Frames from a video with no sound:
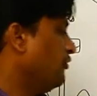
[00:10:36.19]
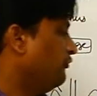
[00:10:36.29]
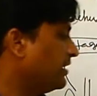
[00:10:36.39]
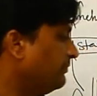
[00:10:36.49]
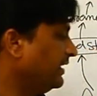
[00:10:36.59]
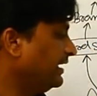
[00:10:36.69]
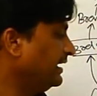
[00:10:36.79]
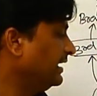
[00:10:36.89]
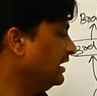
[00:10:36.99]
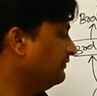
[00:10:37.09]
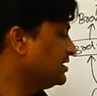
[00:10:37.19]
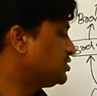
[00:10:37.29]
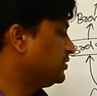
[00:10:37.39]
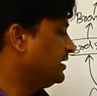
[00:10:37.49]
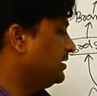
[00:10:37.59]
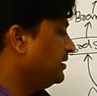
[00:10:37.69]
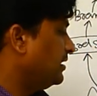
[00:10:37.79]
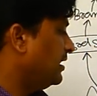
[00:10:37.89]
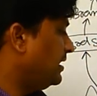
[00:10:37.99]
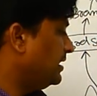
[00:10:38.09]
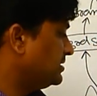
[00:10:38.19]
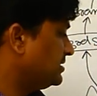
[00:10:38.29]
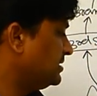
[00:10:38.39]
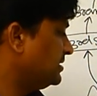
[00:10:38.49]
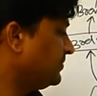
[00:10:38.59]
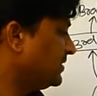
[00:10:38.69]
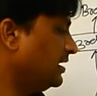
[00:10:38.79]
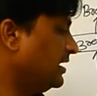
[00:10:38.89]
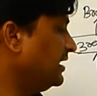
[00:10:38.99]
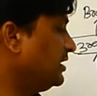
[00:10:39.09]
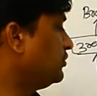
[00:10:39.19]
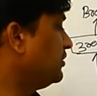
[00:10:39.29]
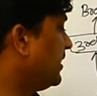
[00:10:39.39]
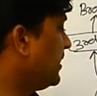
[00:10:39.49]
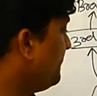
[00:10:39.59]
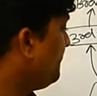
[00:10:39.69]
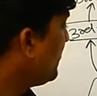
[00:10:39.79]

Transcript: From the liver to the heart, heart to the